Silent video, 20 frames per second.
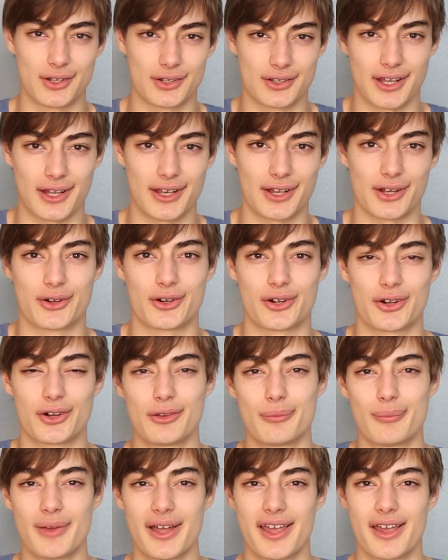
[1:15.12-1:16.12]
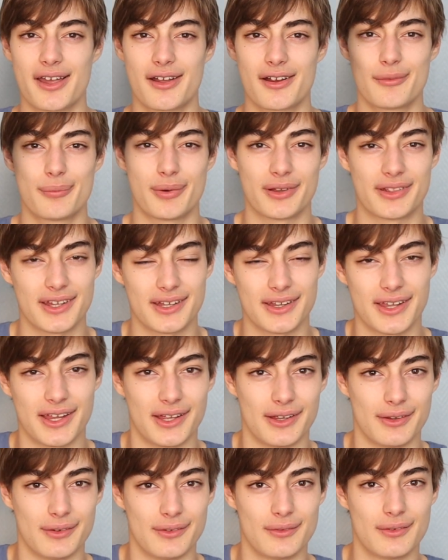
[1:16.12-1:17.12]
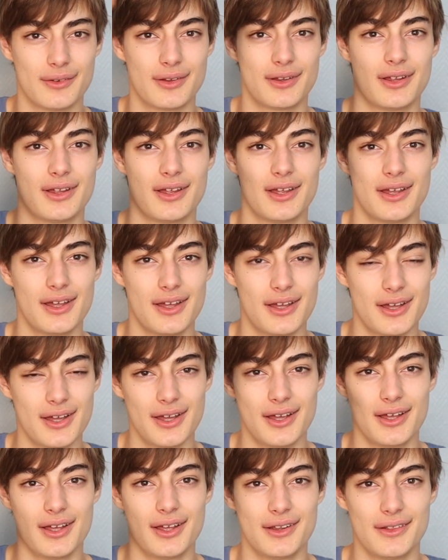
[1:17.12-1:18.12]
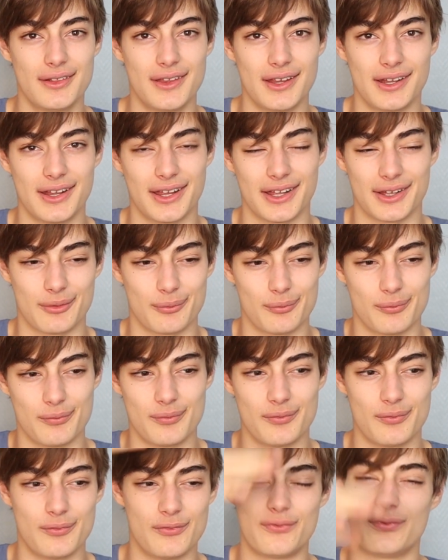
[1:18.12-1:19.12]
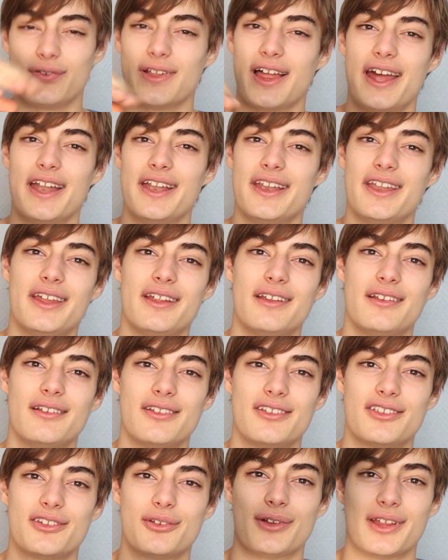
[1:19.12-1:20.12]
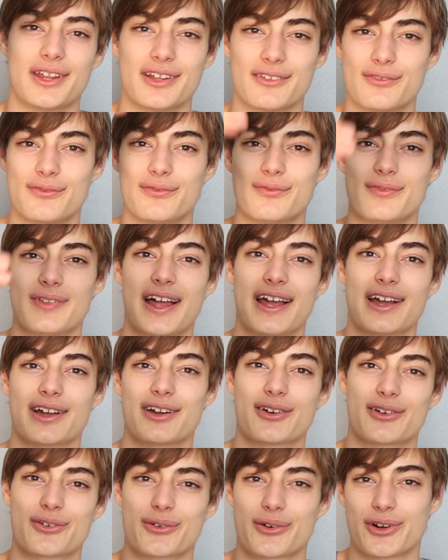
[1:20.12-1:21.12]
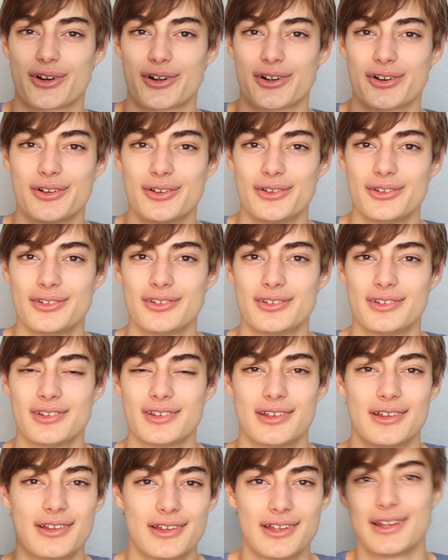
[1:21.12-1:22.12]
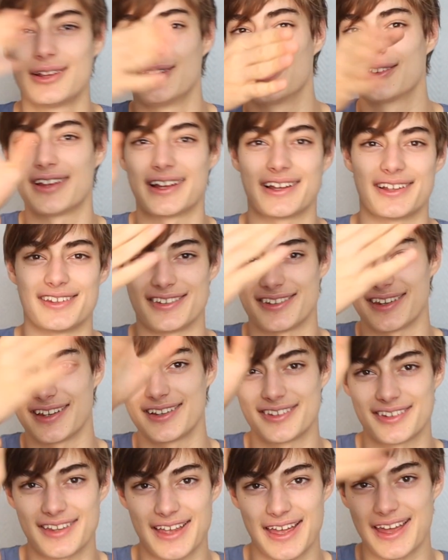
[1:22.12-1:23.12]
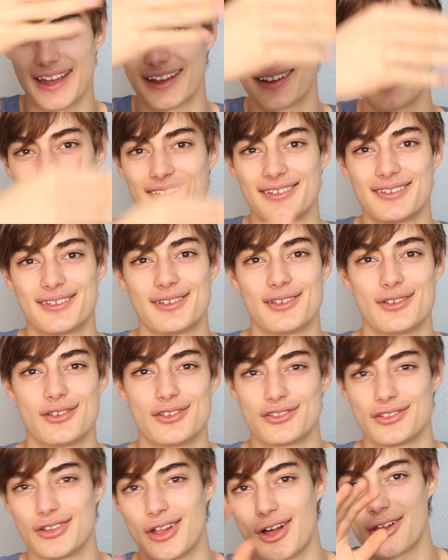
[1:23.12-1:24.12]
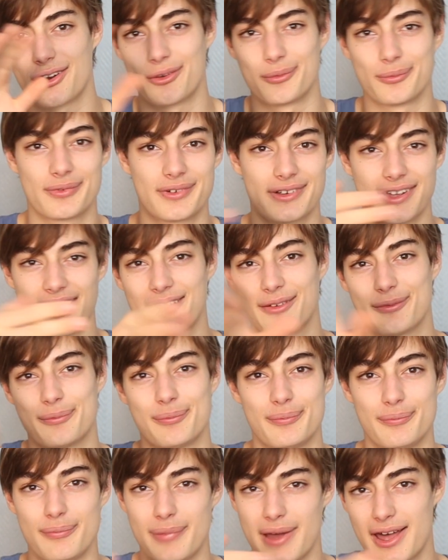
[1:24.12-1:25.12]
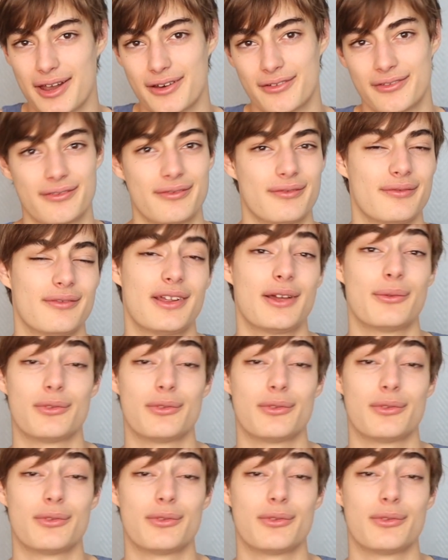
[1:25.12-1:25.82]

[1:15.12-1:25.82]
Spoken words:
kind of curl my hair, but then they like flatten it, so like flat curls. It looks like a zigzag, slalom kind of pattern. It